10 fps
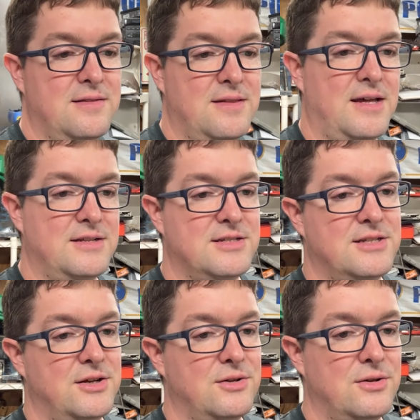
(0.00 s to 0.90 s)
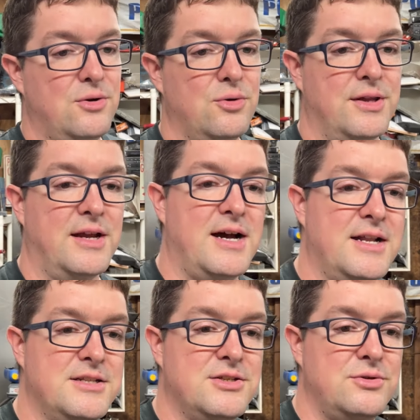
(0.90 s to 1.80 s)
that's still holding
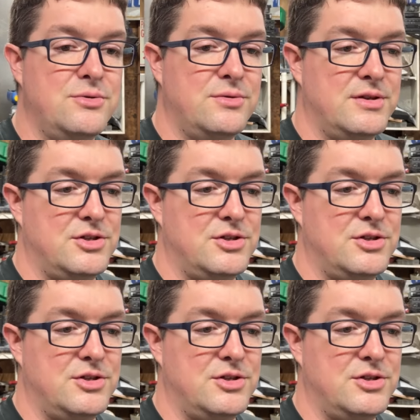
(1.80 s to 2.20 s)
on to the